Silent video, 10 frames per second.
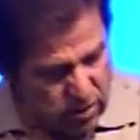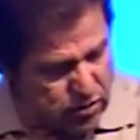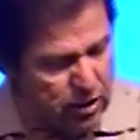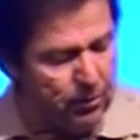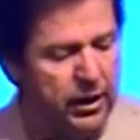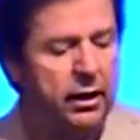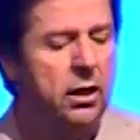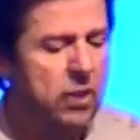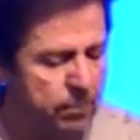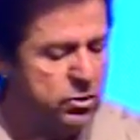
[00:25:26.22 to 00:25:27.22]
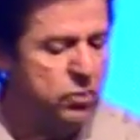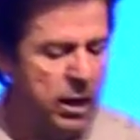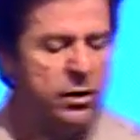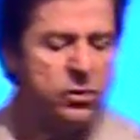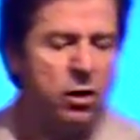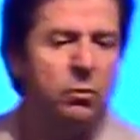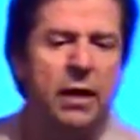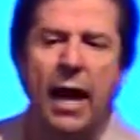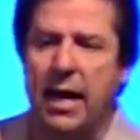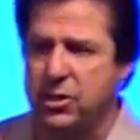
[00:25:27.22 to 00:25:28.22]
a simple thing, but you got to start with
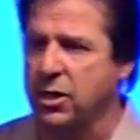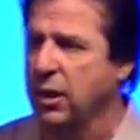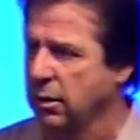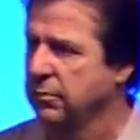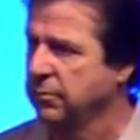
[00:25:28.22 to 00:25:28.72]
asking.